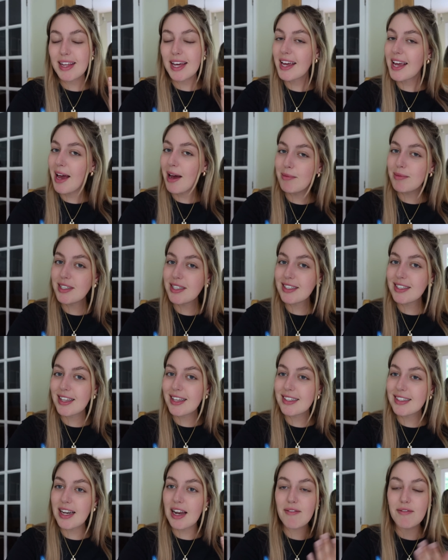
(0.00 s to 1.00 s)
they kept it to
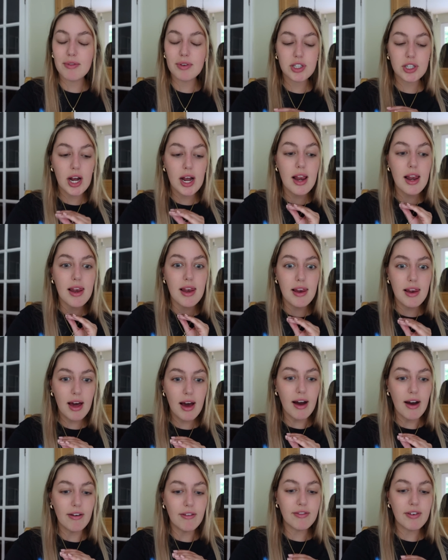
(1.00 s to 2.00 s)
this length, which I
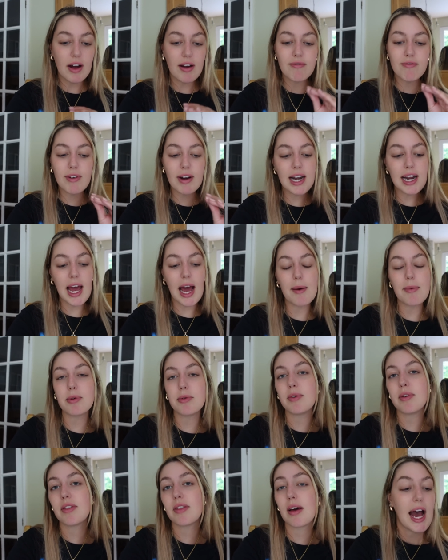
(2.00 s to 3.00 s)
love. I'm really happy
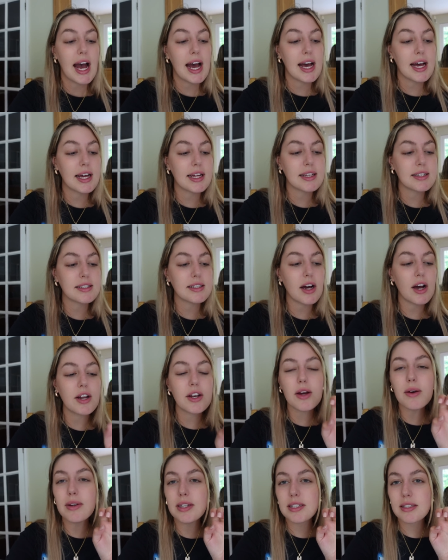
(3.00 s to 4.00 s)
with them. And I
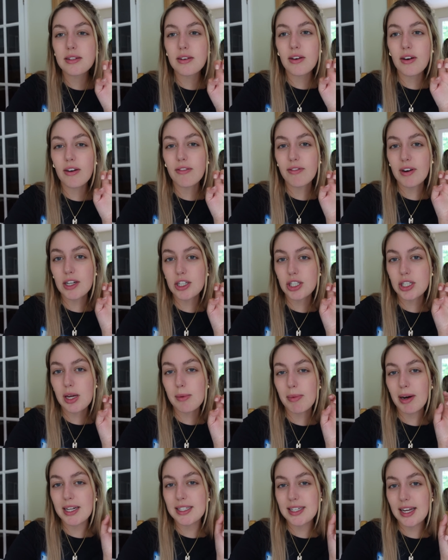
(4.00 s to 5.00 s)
know it's not a French tip,
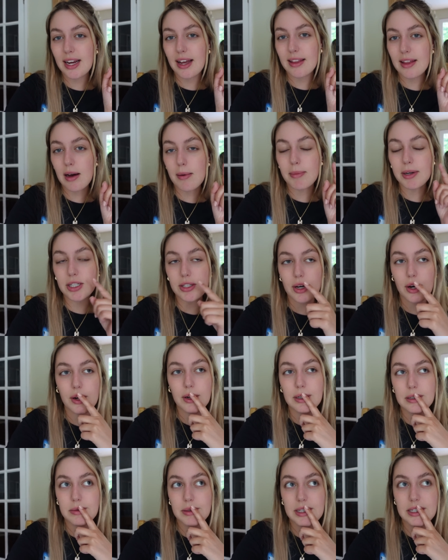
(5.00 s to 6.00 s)
but I did get that on my
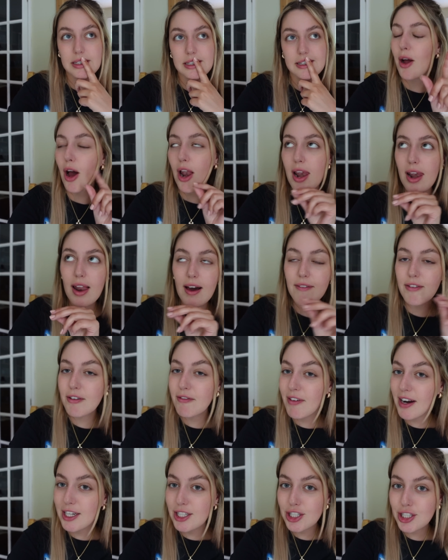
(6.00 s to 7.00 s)
toes, which I love a
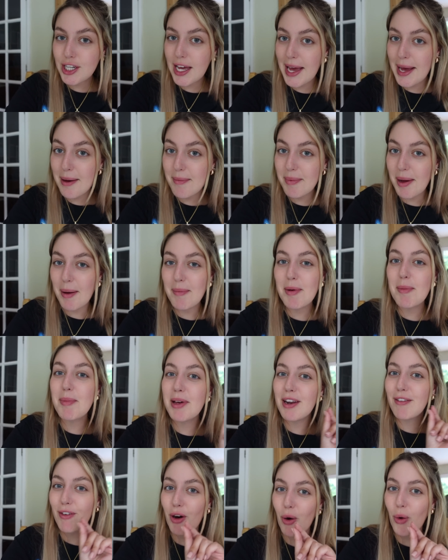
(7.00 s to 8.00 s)
French tip. I'm a
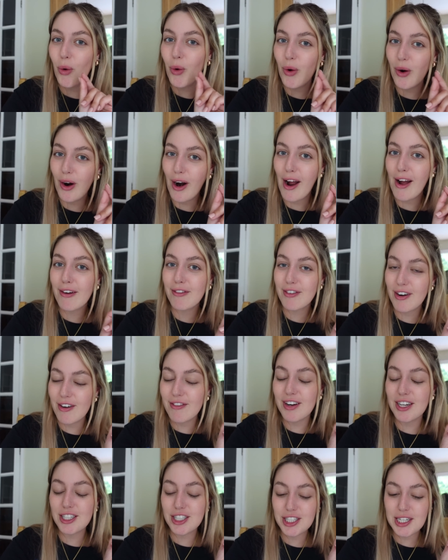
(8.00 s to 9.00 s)
bit of a horror for a
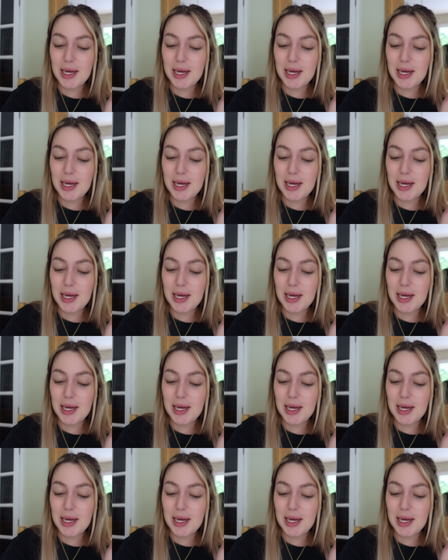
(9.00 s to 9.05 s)
French